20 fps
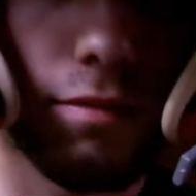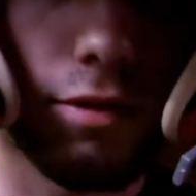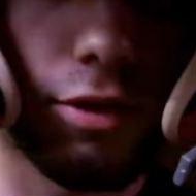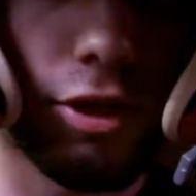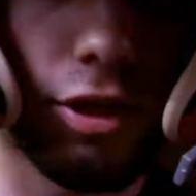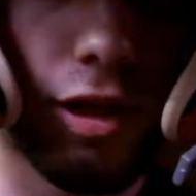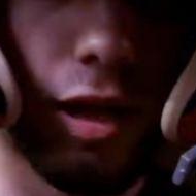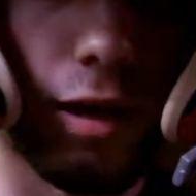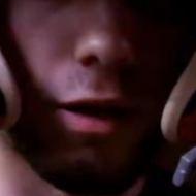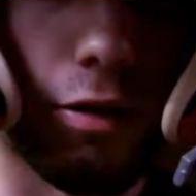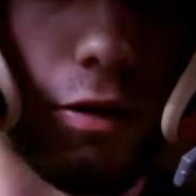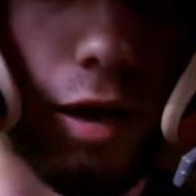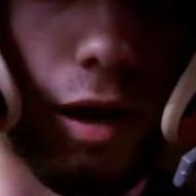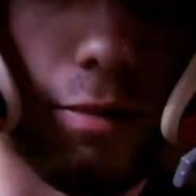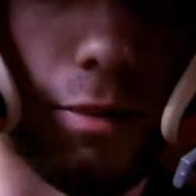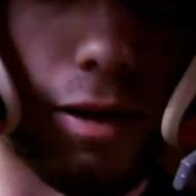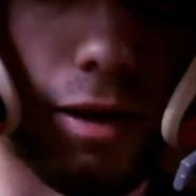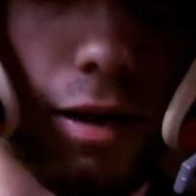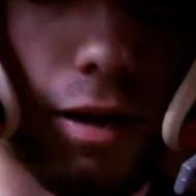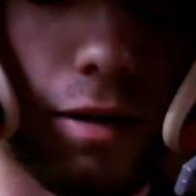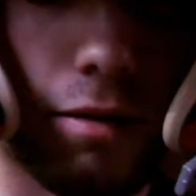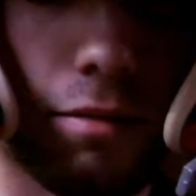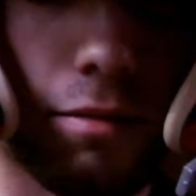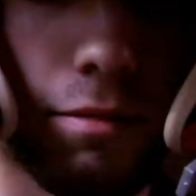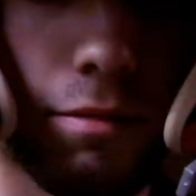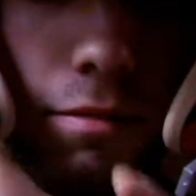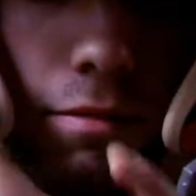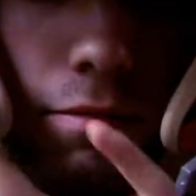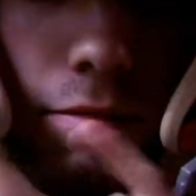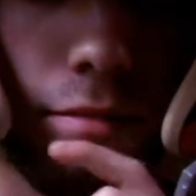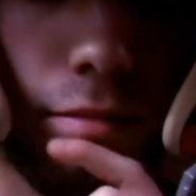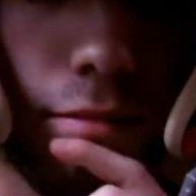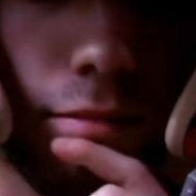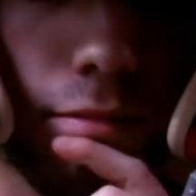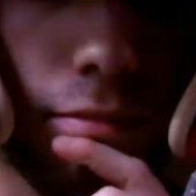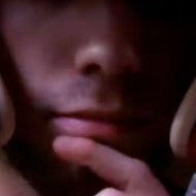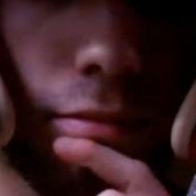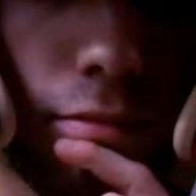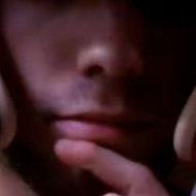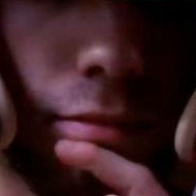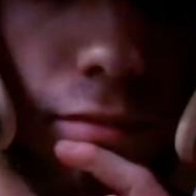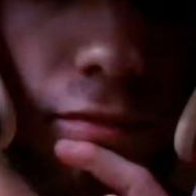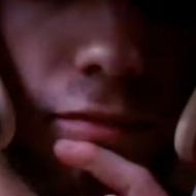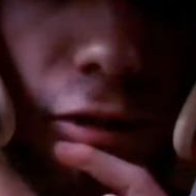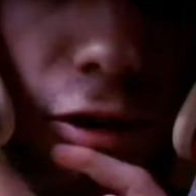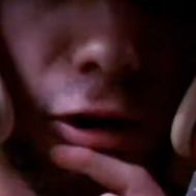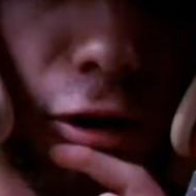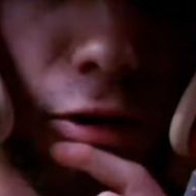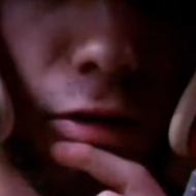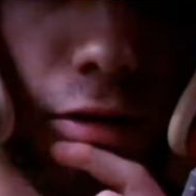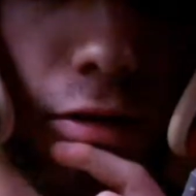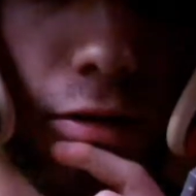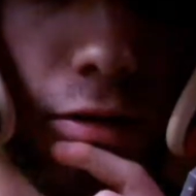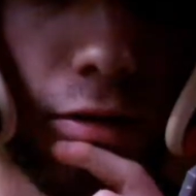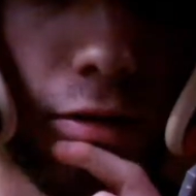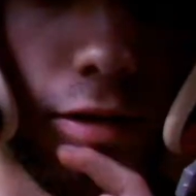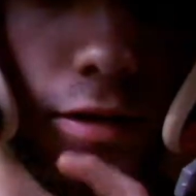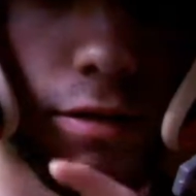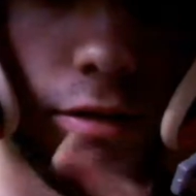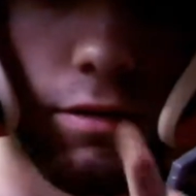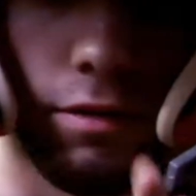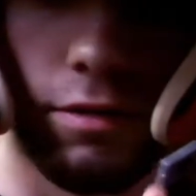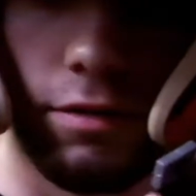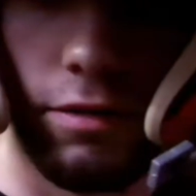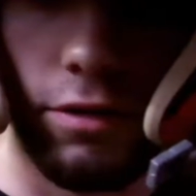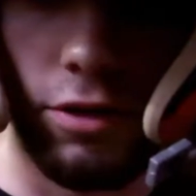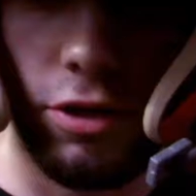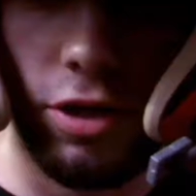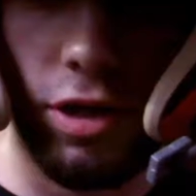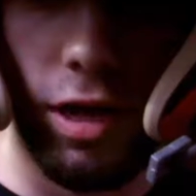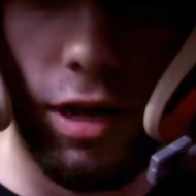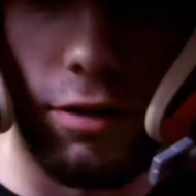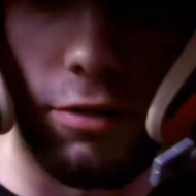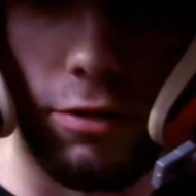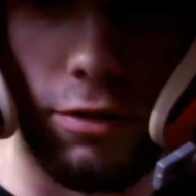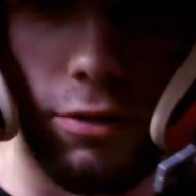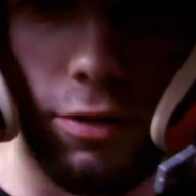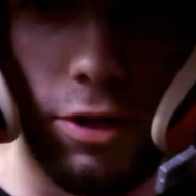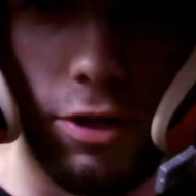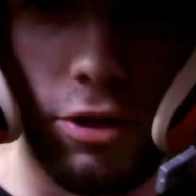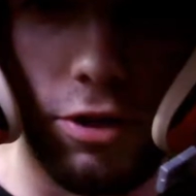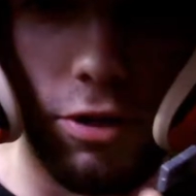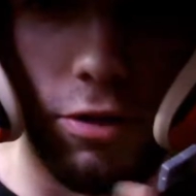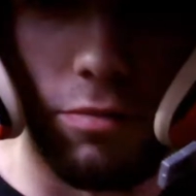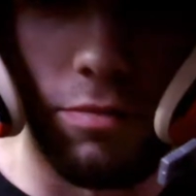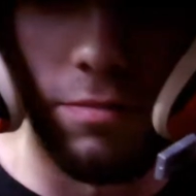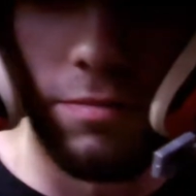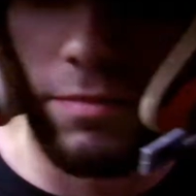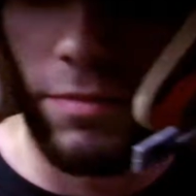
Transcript: Chicago Comic-Con. Wrong. Chicago Toy Show.